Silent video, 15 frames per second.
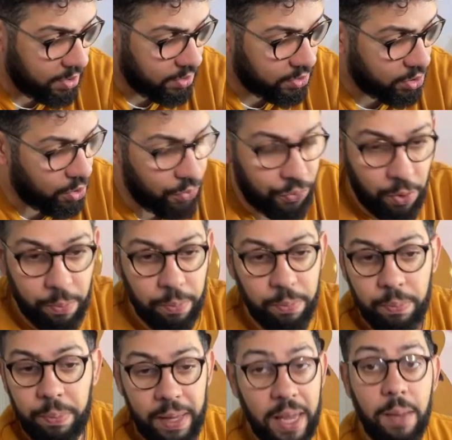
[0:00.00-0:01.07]
So from
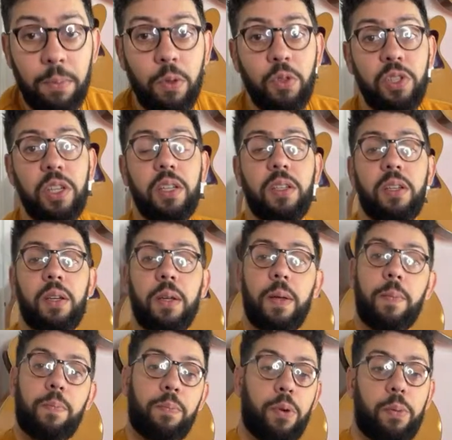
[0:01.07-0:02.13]
playing music,
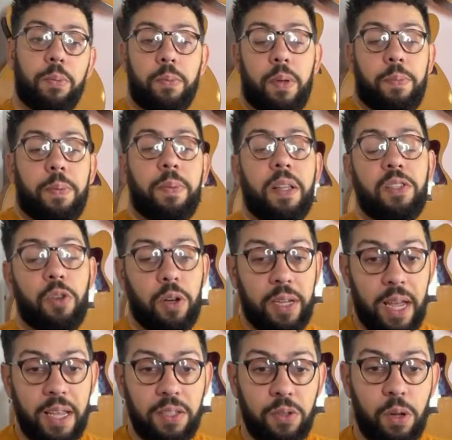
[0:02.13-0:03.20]
probably maybe that's your case.